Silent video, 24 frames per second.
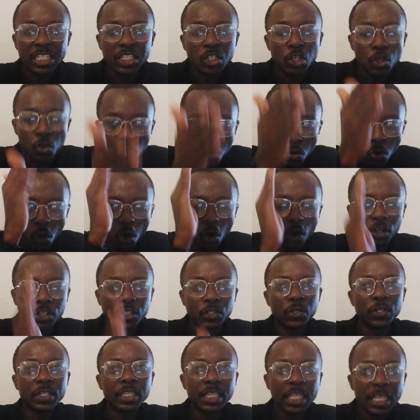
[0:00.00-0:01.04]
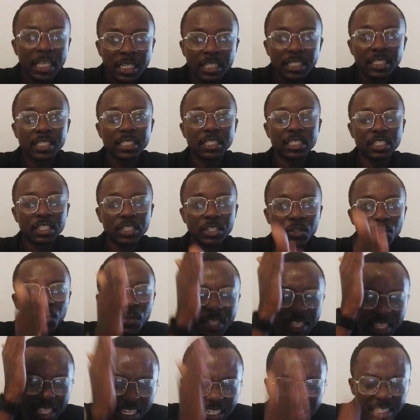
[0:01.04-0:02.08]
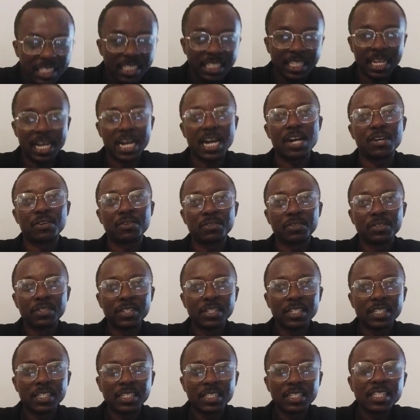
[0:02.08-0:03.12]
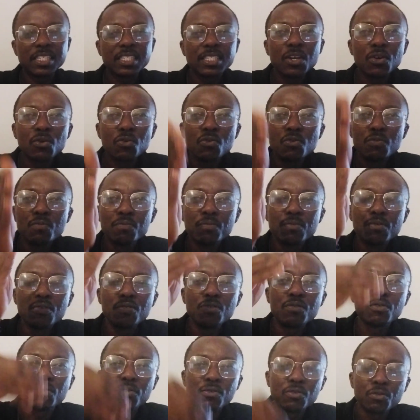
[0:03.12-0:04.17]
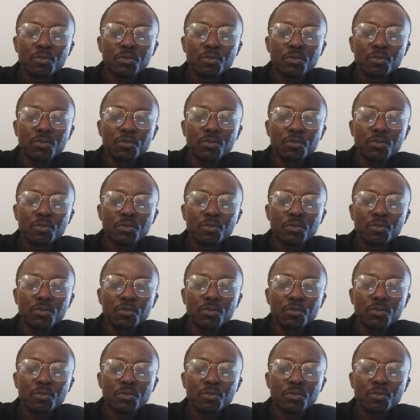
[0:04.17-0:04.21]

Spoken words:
you go on your knees, you kneel down. You